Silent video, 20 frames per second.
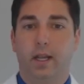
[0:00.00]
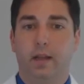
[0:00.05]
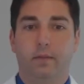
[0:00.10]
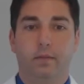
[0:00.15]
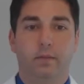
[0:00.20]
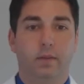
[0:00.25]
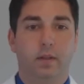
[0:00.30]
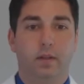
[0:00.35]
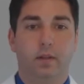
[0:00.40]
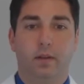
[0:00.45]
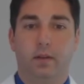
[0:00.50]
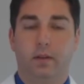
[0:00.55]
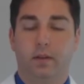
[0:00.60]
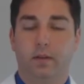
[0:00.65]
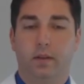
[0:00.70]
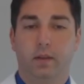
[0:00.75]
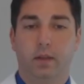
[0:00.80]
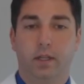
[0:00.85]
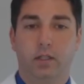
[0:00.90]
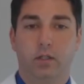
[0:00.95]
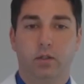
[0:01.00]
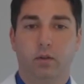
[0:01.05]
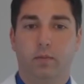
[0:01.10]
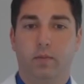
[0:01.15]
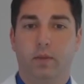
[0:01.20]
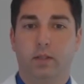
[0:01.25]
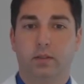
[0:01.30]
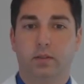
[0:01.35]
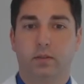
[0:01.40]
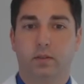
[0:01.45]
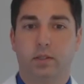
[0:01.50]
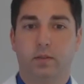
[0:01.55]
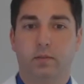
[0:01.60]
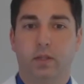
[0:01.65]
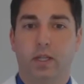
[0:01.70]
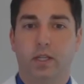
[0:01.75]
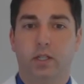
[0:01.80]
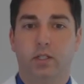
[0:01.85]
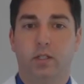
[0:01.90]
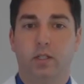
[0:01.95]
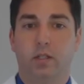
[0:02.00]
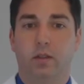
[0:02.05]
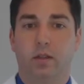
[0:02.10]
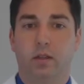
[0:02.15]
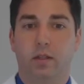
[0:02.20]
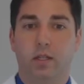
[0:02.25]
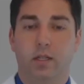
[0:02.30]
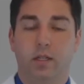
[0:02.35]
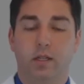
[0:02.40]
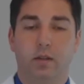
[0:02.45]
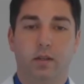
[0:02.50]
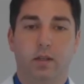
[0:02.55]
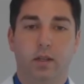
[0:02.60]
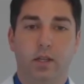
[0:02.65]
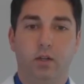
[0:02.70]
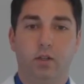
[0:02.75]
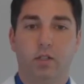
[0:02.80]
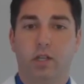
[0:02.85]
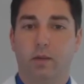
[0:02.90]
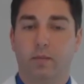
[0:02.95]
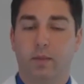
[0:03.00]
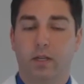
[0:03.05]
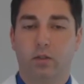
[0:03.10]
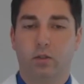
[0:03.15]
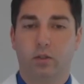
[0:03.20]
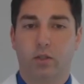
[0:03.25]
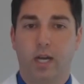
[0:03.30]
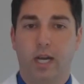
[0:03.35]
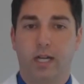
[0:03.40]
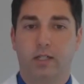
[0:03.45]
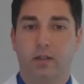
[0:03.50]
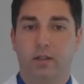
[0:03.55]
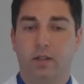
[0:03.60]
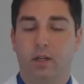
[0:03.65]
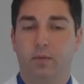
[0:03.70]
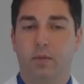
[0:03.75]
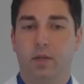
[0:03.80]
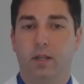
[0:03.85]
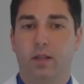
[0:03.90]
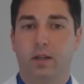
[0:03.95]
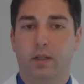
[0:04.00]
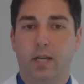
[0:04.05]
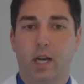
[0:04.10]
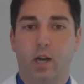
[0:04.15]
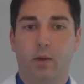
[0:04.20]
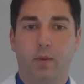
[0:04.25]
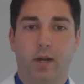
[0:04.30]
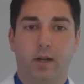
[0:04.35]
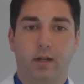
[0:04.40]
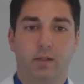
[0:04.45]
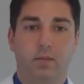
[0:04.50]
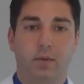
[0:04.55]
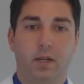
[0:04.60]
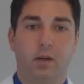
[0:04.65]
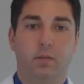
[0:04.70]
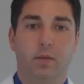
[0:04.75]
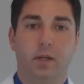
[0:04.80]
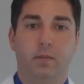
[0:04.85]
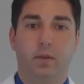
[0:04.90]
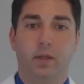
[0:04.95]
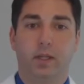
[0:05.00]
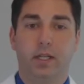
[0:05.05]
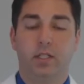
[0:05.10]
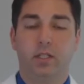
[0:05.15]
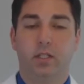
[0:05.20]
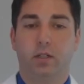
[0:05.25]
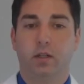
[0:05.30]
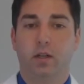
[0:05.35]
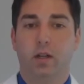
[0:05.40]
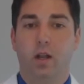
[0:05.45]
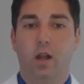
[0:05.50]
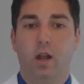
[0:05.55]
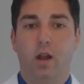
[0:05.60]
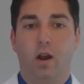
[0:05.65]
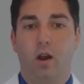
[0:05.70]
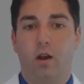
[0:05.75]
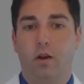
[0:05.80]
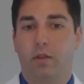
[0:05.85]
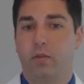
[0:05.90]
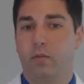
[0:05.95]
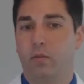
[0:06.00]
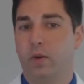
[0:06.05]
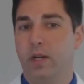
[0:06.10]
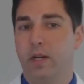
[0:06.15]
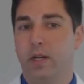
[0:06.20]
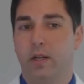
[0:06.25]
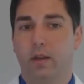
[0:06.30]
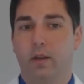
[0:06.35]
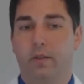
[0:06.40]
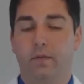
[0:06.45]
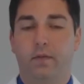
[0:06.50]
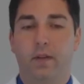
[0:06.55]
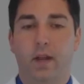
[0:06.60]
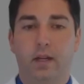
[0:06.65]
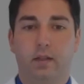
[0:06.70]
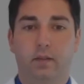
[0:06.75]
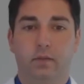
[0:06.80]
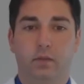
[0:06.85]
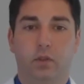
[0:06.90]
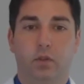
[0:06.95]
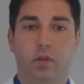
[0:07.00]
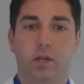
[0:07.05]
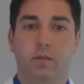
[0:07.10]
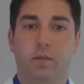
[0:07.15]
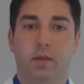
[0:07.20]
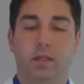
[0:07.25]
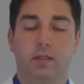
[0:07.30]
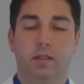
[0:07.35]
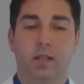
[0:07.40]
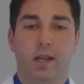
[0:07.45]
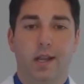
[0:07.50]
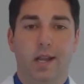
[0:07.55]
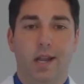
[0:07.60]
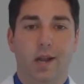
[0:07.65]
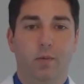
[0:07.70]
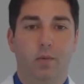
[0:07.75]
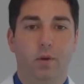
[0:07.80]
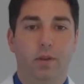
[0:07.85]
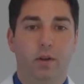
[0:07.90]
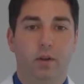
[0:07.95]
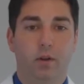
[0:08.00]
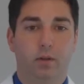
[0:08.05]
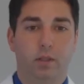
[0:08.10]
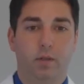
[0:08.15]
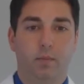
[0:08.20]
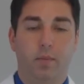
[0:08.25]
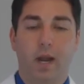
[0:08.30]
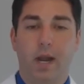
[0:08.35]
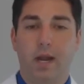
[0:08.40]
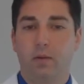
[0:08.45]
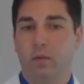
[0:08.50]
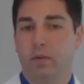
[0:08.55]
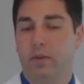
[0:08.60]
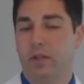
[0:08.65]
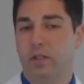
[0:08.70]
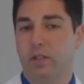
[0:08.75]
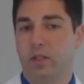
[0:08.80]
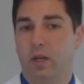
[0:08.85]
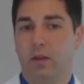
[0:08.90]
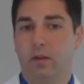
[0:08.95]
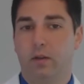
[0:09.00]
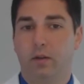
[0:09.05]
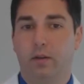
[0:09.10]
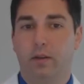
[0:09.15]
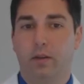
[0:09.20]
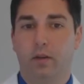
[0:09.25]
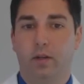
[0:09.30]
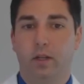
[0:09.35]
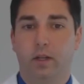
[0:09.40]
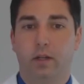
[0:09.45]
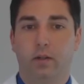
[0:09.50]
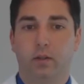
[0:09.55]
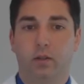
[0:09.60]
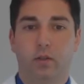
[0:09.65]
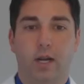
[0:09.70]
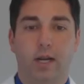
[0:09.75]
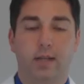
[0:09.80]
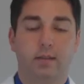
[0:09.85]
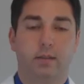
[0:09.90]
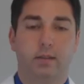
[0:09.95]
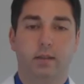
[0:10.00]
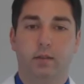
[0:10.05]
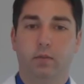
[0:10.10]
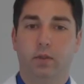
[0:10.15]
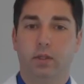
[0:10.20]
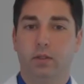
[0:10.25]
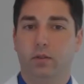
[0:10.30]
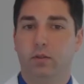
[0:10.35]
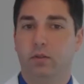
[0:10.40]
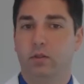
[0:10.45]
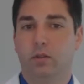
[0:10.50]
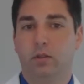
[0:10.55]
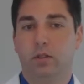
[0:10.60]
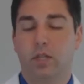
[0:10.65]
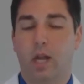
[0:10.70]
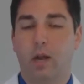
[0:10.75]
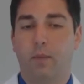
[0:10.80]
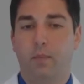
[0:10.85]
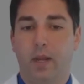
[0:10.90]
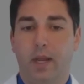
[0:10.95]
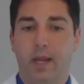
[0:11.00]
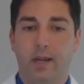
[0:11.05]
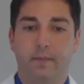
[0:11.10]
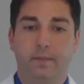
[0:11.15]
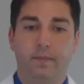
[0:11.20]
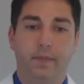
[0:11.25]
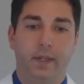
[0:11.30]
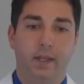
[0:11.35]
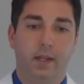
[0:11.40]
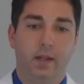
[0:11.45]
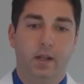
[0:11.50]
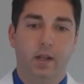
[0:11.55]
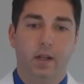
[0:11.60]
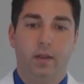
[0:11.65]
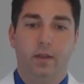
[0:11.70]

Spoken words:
again, the electrical muscle stimulation, the intersegmental traction therapy, and the chiropractic spinal manipulation are three effective treatments. And when they're combined with each other, they're going to drastically reduce or stop pain.